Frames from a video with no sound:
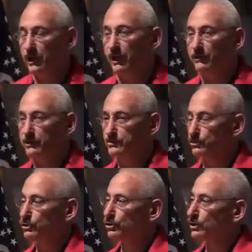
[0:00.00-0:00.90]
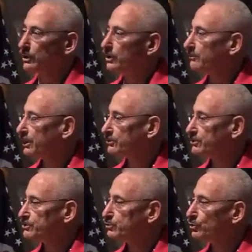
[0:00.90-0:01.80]
Catholic school, elementary
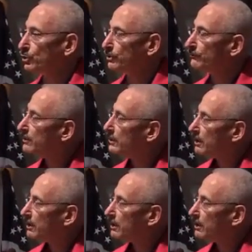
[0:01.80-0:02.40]
school,